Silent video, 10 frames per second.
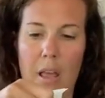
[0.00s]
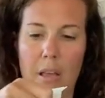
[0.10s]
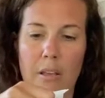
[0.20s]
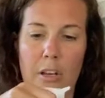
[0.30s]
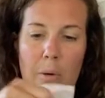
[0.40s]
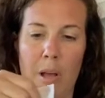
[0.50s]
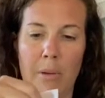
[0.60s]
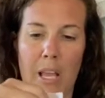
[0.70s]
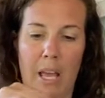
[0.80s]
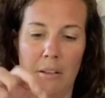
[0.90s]
You know what, I'm
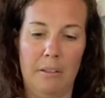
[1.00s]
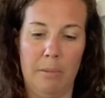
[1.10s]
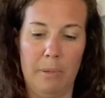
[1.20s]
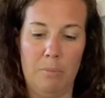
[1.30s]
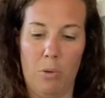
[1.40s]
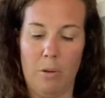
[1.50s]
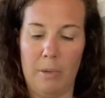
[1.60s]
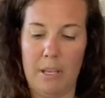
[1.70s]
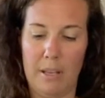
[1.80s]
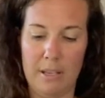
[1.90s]
gonna add a little bit more
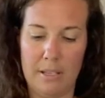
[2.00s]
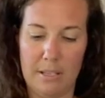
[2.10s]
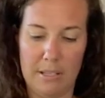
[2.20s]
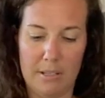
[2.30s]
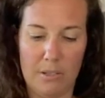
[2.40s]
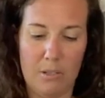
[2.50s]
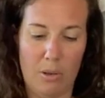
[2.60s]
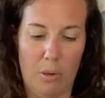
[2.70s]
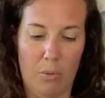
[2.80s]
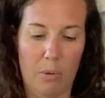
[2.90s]
because this is
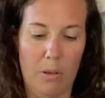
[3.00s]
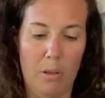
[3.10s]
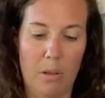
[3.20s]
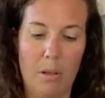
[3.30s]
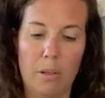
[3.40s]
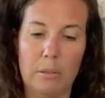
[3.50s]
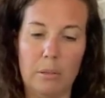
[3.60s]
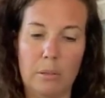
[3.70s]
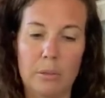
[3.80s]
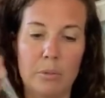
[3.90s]
so
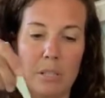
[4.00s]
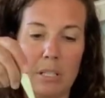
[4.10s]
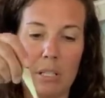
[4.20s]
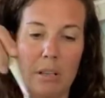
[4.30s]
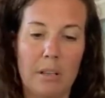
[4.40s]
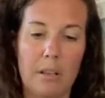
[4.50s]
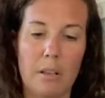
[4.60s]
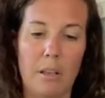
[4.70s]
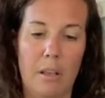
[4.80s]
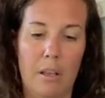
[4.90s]
loose,
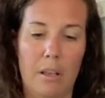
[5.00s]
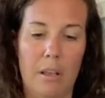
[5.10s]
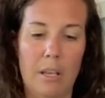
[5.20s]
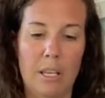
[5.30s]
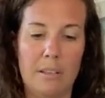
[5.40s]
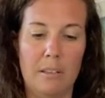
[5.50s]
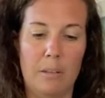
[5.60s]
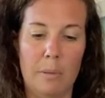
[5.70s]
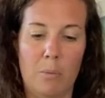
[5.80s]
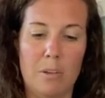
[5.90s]
needs a
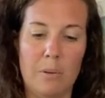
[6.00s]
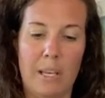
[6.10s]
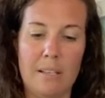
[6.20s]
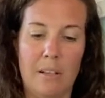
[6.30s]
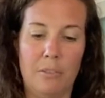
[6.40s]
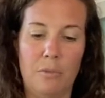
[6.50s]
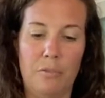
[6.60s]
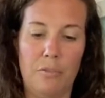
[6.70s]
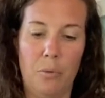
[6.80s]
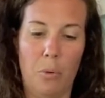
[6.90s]
little bit more. So I guess I'll do
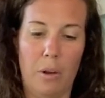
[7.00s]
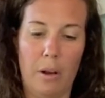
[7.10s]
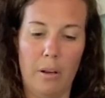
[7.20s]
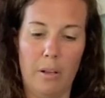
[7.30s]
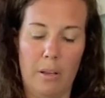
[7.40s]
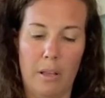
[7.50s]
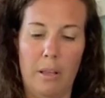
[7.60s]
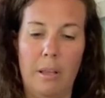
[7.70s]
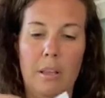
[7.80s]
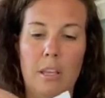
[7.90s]
4
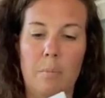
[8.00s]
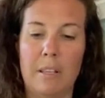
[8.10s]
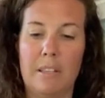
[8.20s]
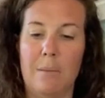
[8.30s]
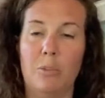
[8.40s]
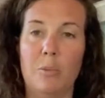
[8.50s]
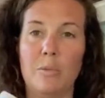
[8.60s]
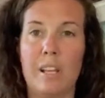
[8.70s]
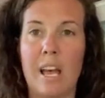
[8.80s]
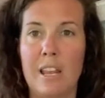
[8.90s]
heaping
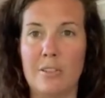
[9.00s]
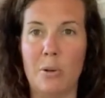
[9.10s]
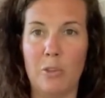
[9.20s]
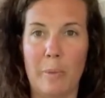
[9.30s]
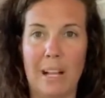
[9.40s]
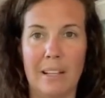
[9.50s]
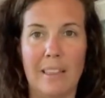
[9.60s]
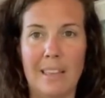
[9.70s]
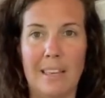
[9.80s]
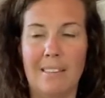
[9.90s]
tablespoons. I kind of just hold the bag
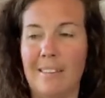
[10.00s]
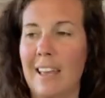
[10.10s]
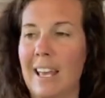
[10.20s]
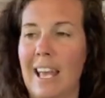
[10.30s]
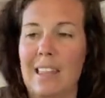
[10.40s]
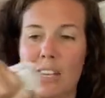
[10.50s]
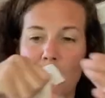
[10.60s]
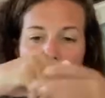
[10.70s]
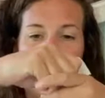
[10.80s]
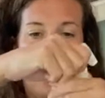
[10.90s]
like this, and then
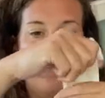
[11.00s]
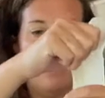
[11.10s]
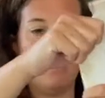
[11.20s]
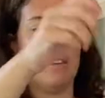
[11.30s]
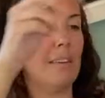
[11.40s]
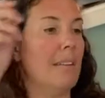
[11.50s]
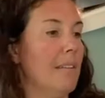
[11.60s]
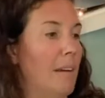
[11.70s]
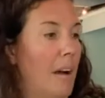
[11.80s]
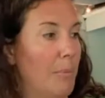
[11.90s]
you can get the
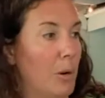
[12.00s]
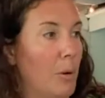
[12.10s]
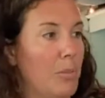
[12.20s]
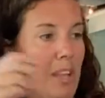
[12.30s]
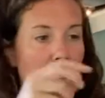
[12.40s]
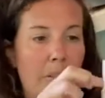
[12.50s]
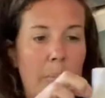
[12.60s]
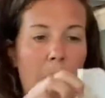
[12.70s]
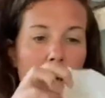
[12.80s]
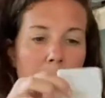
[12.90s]
herbs down at the
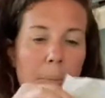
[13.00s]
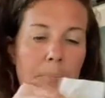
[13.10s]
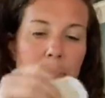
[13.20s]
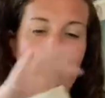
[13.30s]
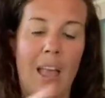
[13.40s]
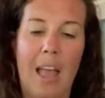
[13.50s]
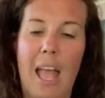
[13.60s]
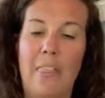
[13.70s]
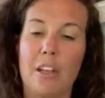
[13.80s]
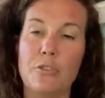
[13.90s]
bottom,
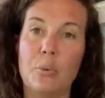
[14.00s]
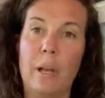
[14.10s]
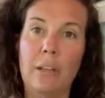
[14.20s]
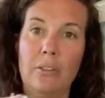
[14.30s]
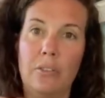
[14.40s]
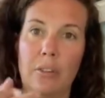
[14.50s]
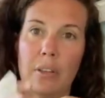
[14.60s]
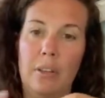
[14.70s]
and then twist